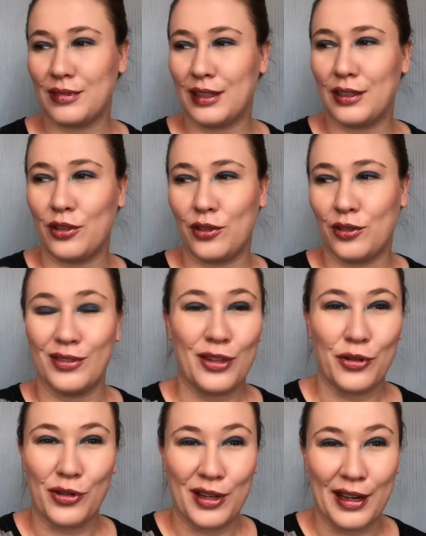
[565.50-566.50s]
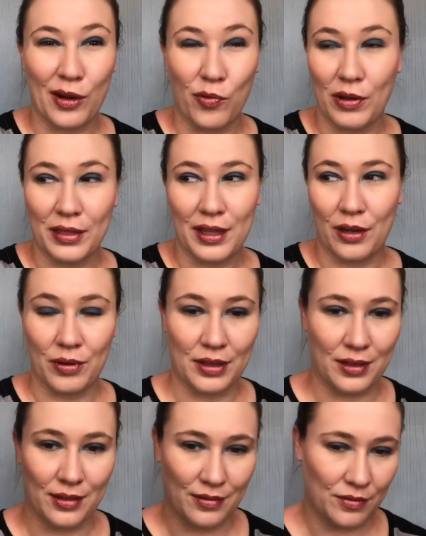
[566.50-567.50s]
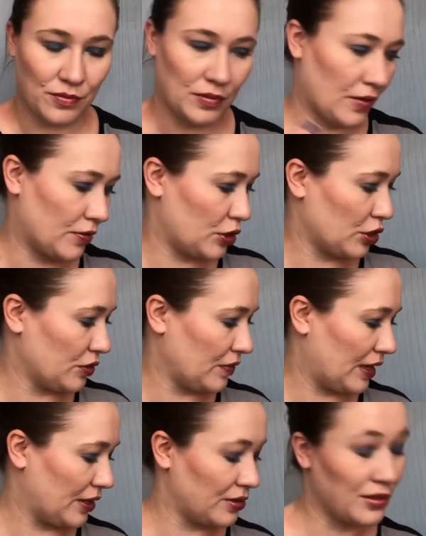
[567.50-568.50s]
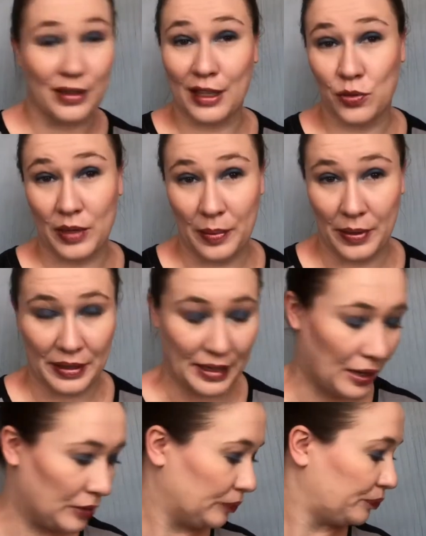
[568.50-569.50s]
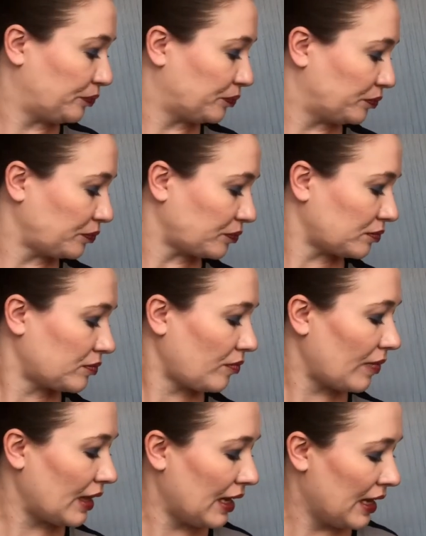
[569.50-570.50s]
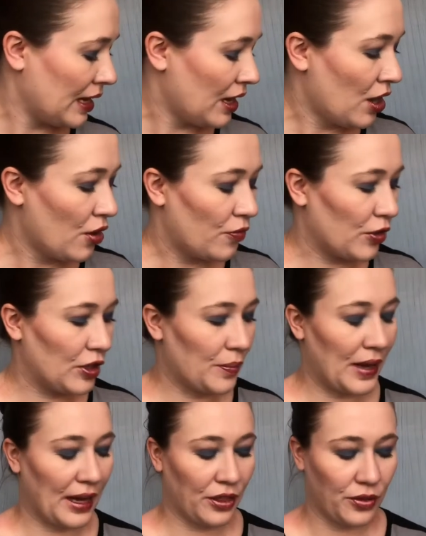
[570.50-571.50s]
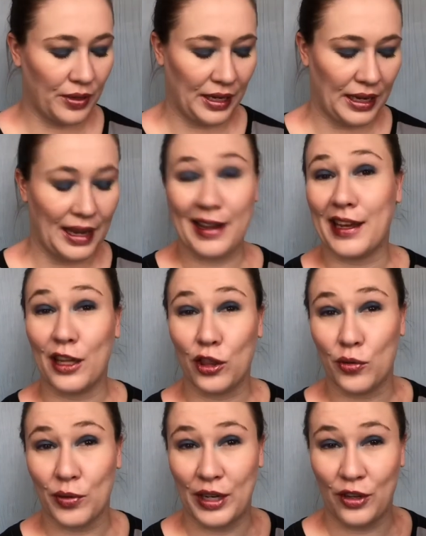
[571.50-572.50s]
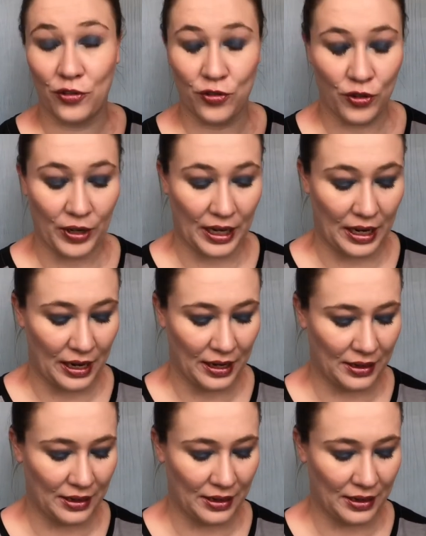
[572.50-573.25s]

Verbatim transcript: you know, you could get one thing with of a certain value. So that's what I picked out. For the buy three, get three free,